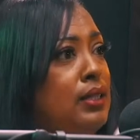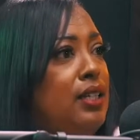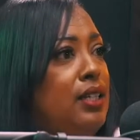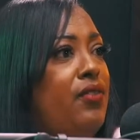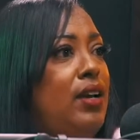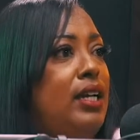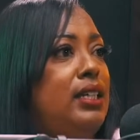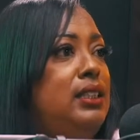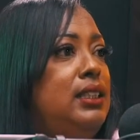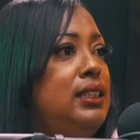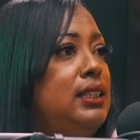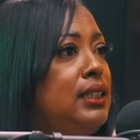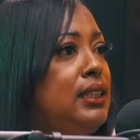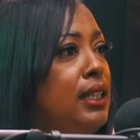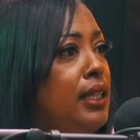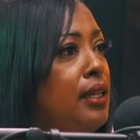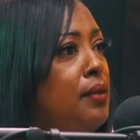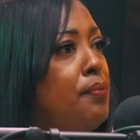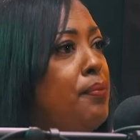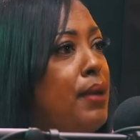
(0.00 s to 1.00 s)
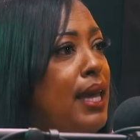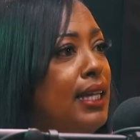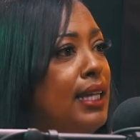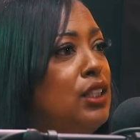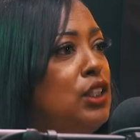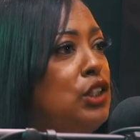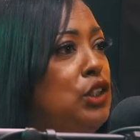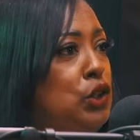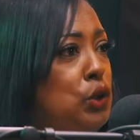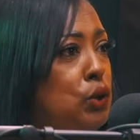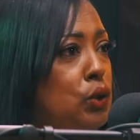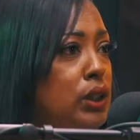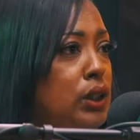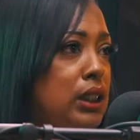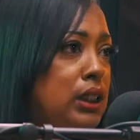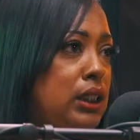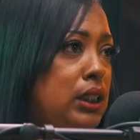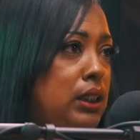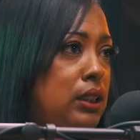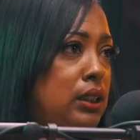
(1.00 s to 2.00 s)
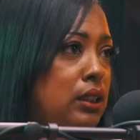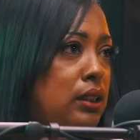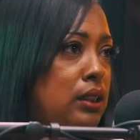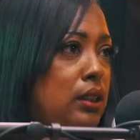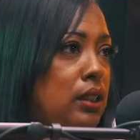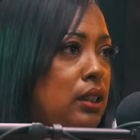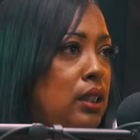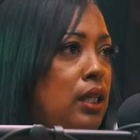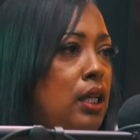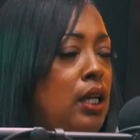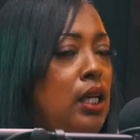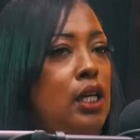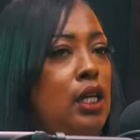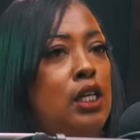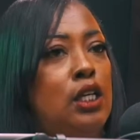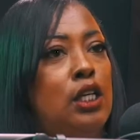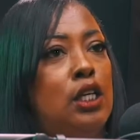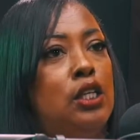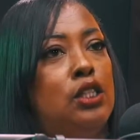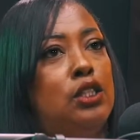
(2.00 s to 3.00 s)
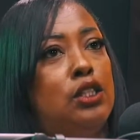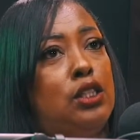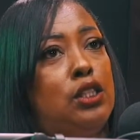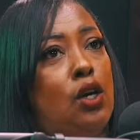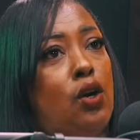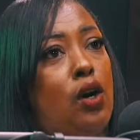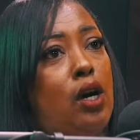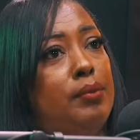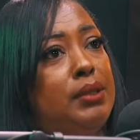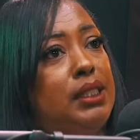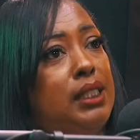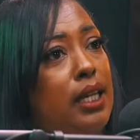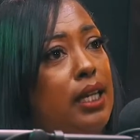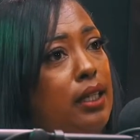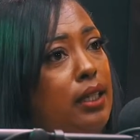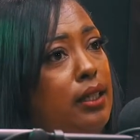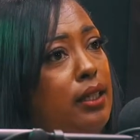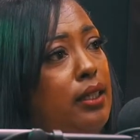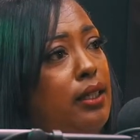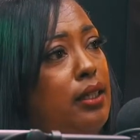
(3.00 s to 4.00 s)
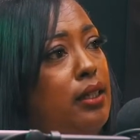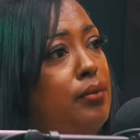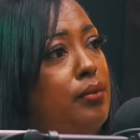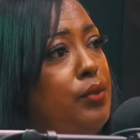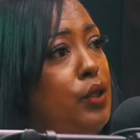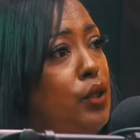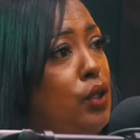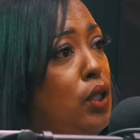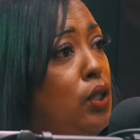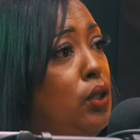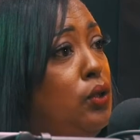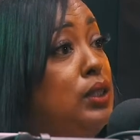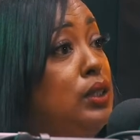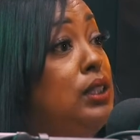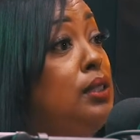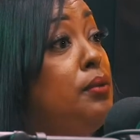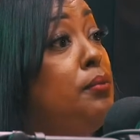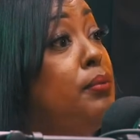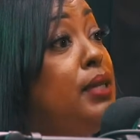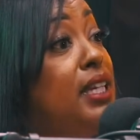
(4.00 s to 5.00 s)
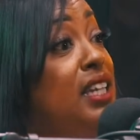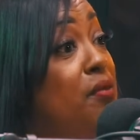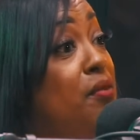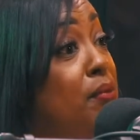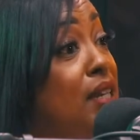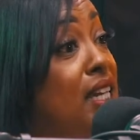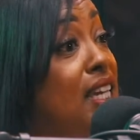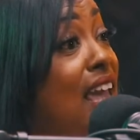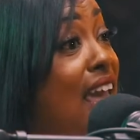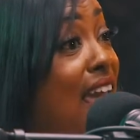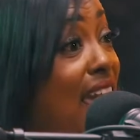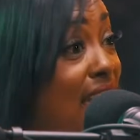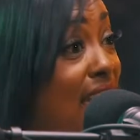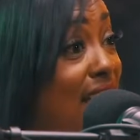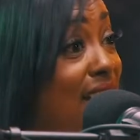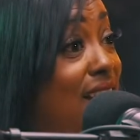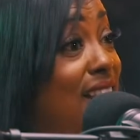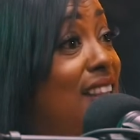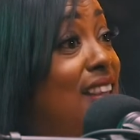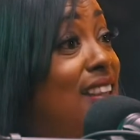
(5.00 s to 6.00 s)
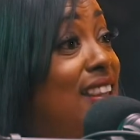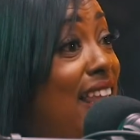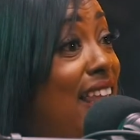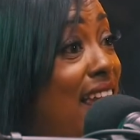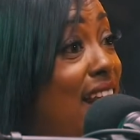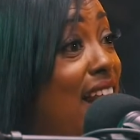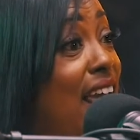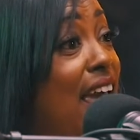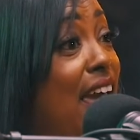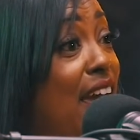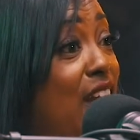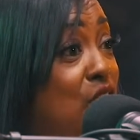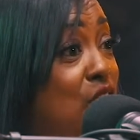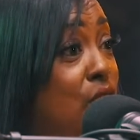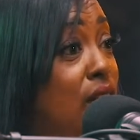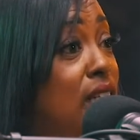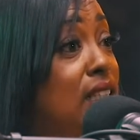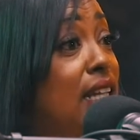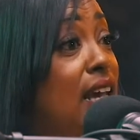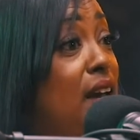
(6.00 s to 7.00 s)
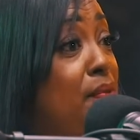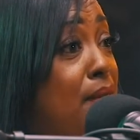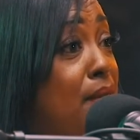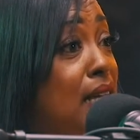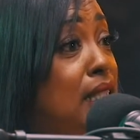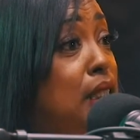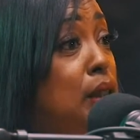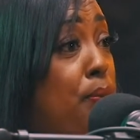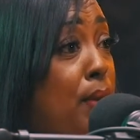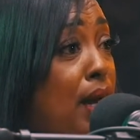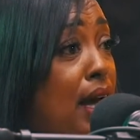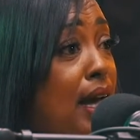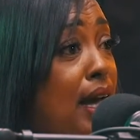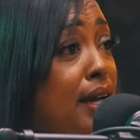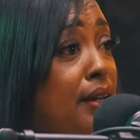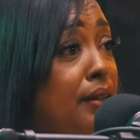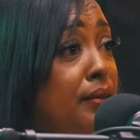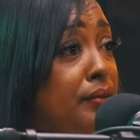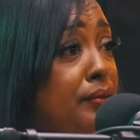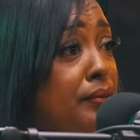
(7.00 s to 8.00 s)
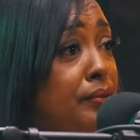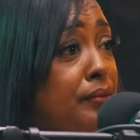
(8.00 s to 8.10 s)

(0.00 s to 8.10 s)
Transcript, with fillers: I was like, if I could just get back to Georgia. So I'm telling him, you know, to meet me at that address at my spot.